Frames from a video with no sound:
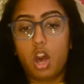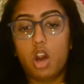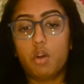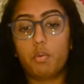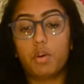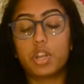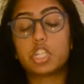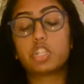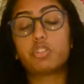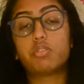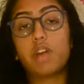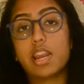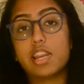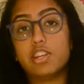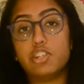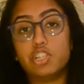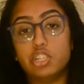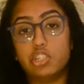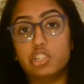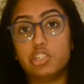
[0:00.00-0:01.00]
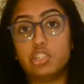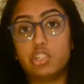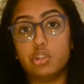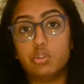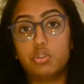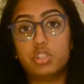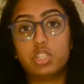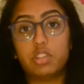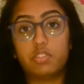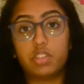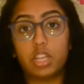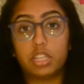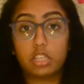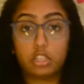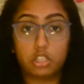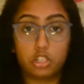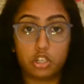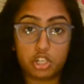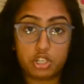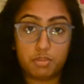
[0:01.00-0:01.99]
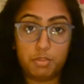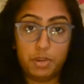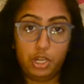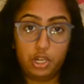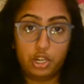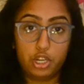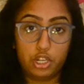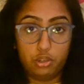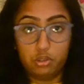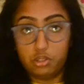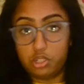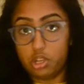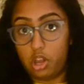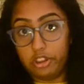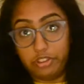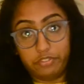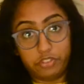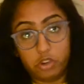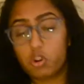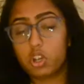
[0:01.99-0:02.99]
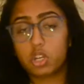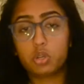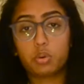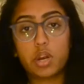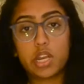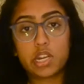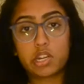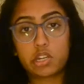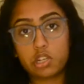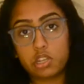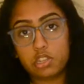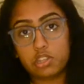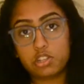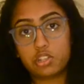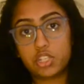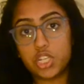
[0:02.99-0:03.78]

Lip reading: One strategy to do is if that the third speaker used all of your questions,